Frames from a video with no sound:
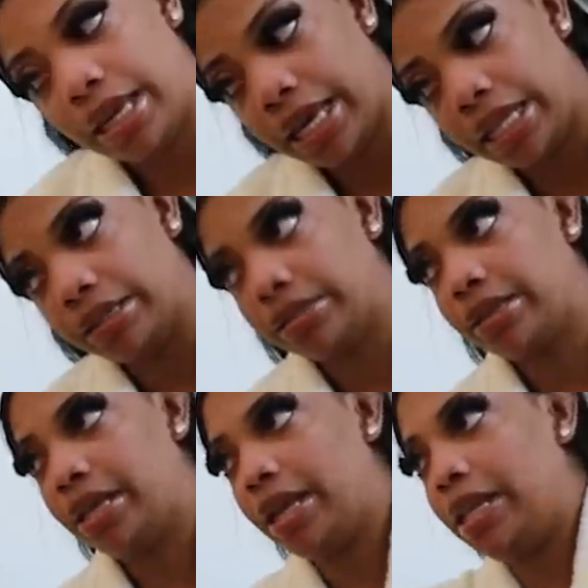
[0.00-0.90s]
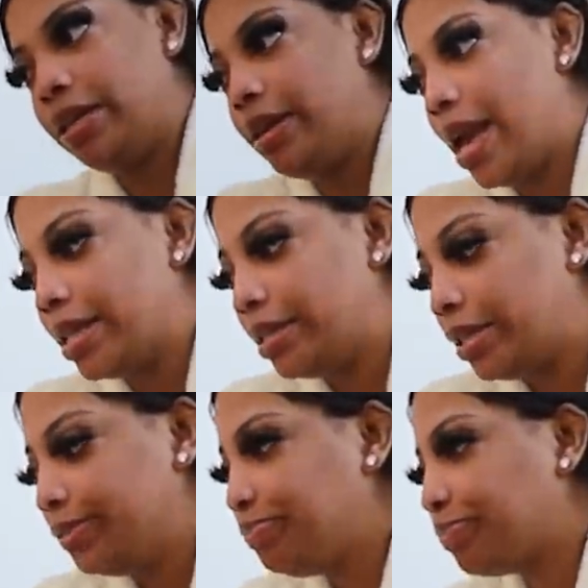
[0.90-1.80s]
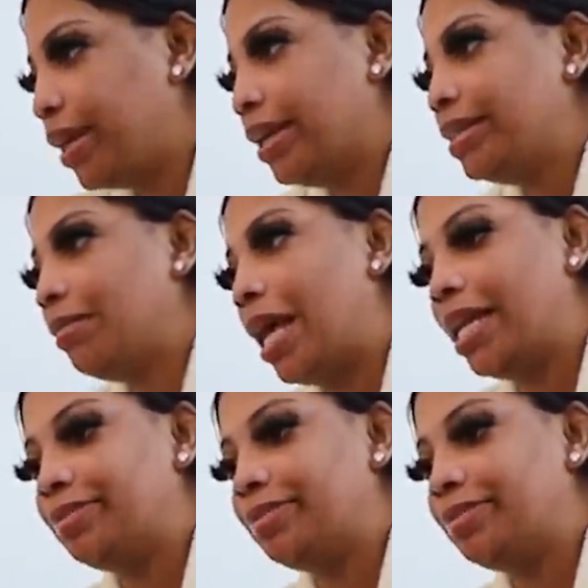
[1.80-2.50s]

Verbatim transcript: kitten, kitty, cat stuff. Yeah, something like